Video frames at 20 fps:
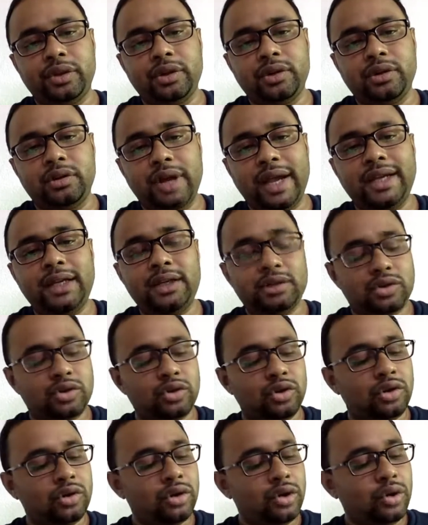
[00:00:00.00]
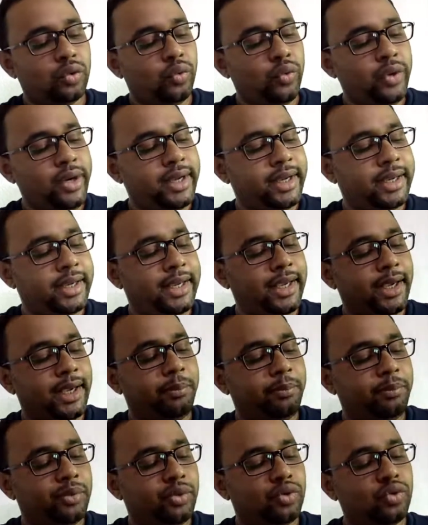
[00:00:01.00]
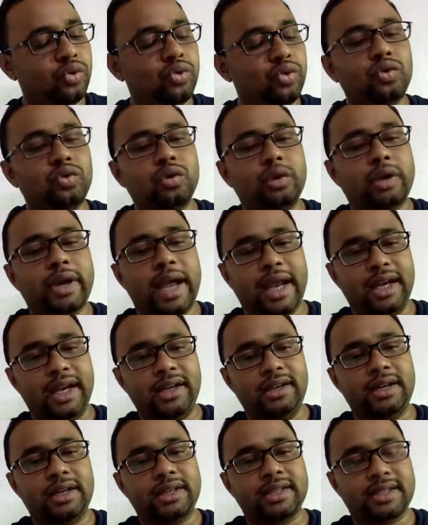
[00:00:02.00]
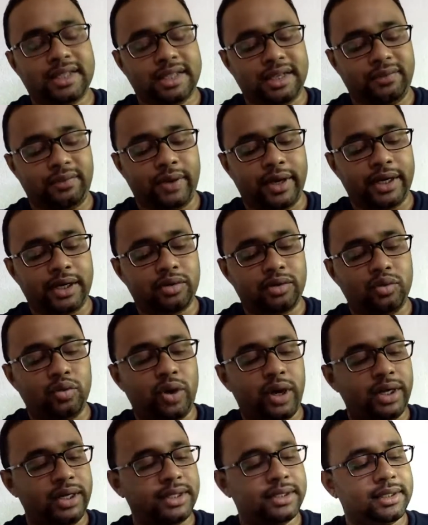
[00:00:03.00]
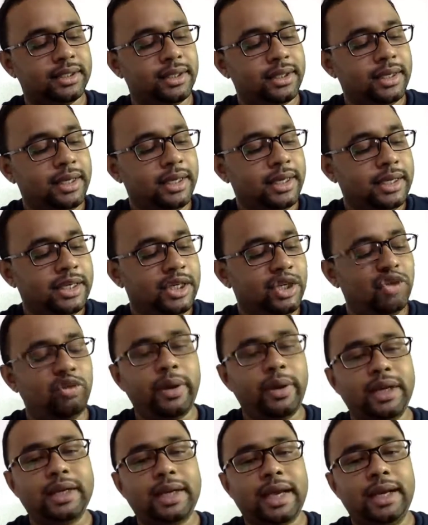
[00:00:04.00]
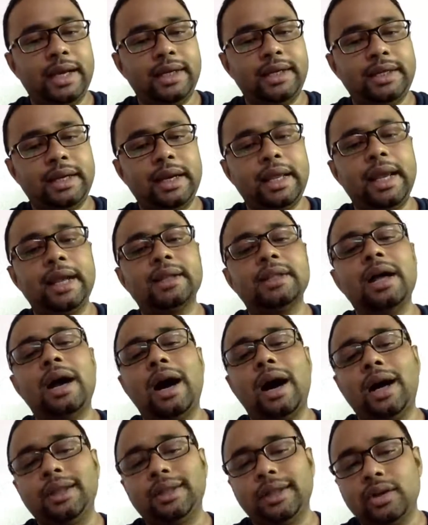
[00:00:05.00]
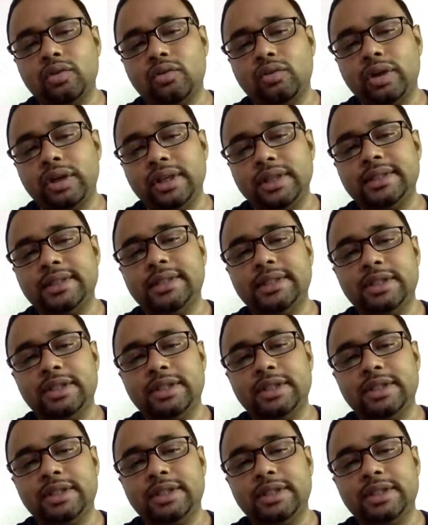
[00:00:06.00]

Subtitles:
right? So we keep two calendars separate. One is human calendar and the other one is